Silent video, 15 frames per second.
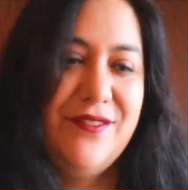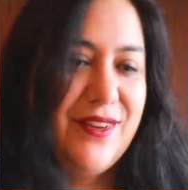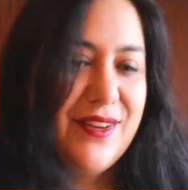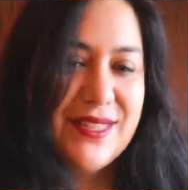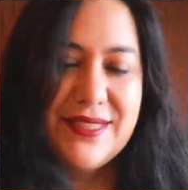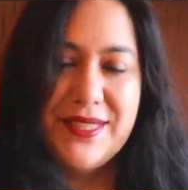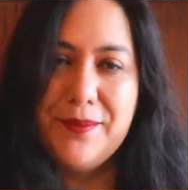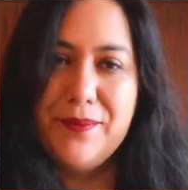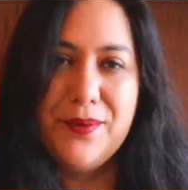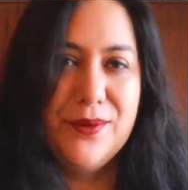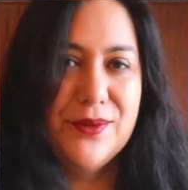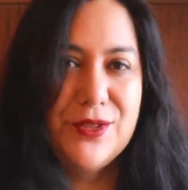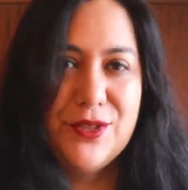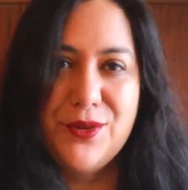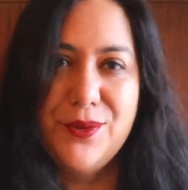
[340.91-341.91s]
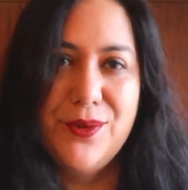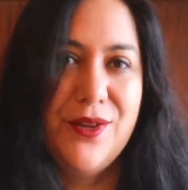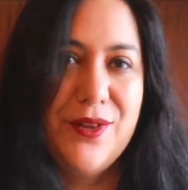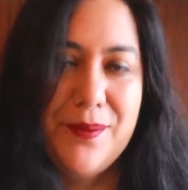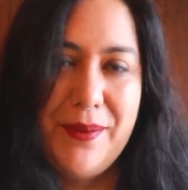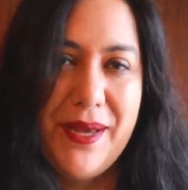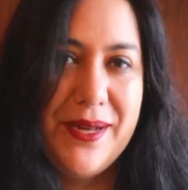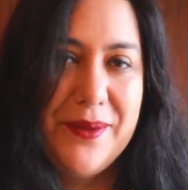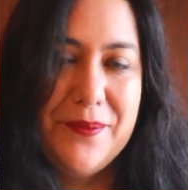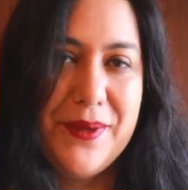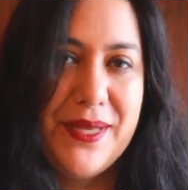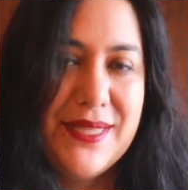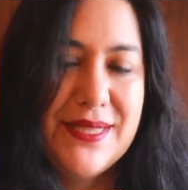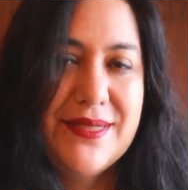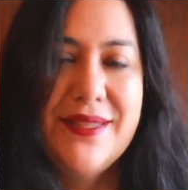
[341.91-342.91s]
Very simple to do on the pattern
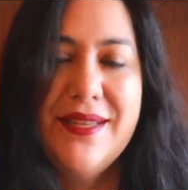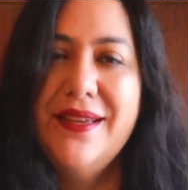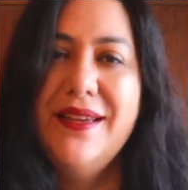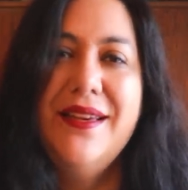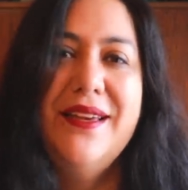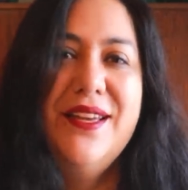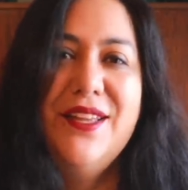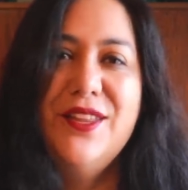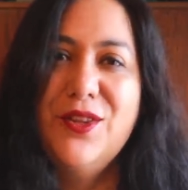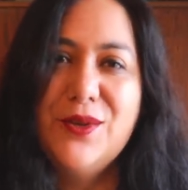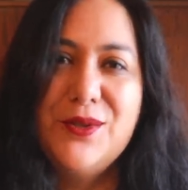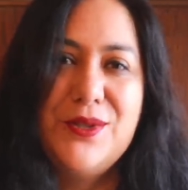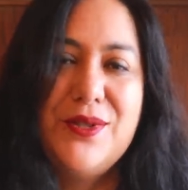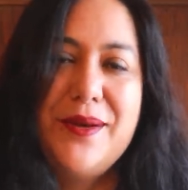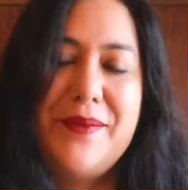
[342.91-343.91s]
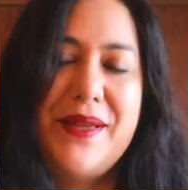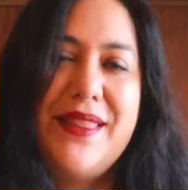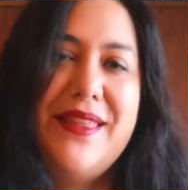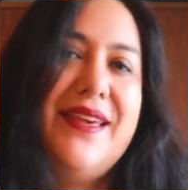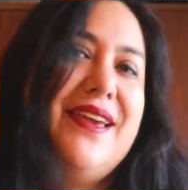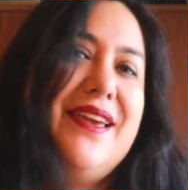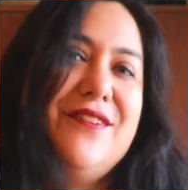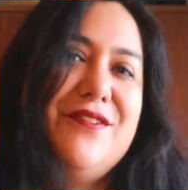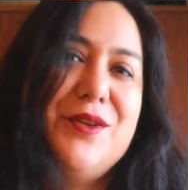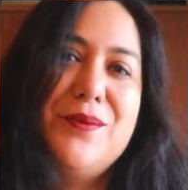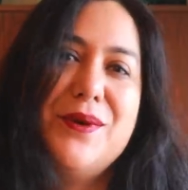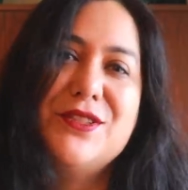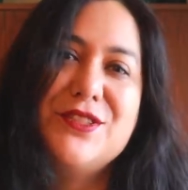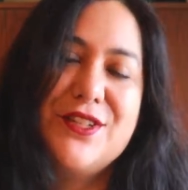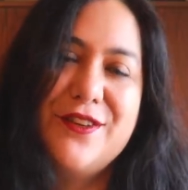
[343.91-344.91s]
piece, no drama there if
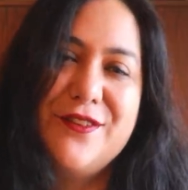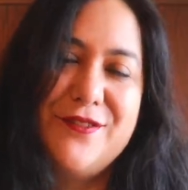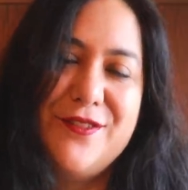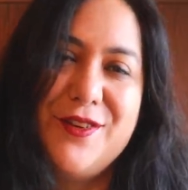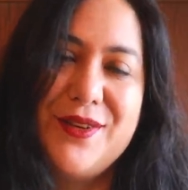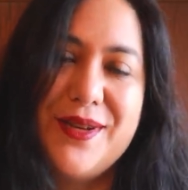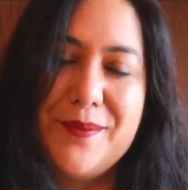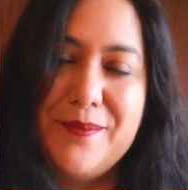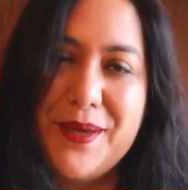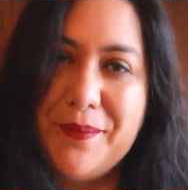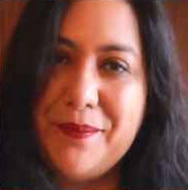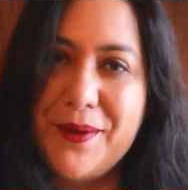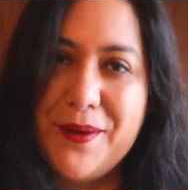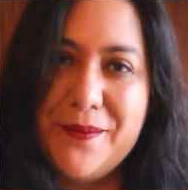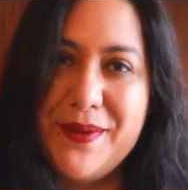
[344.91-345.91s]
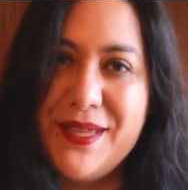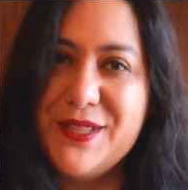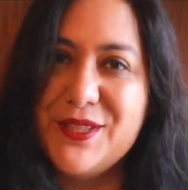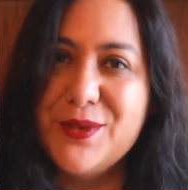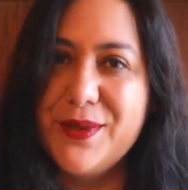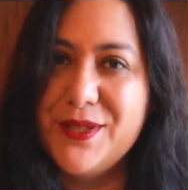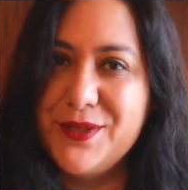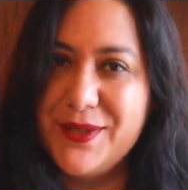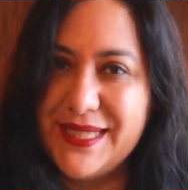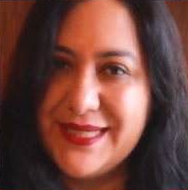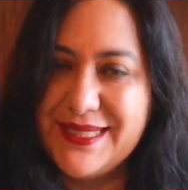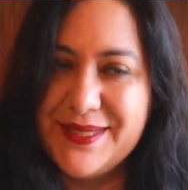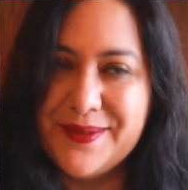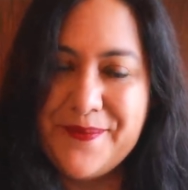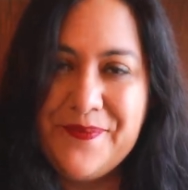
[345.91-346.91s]
you want to convert a peplum into a
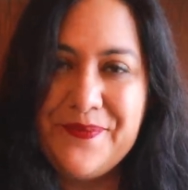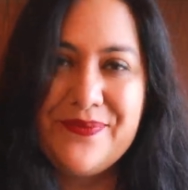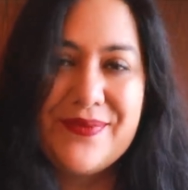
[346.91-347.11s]
dress.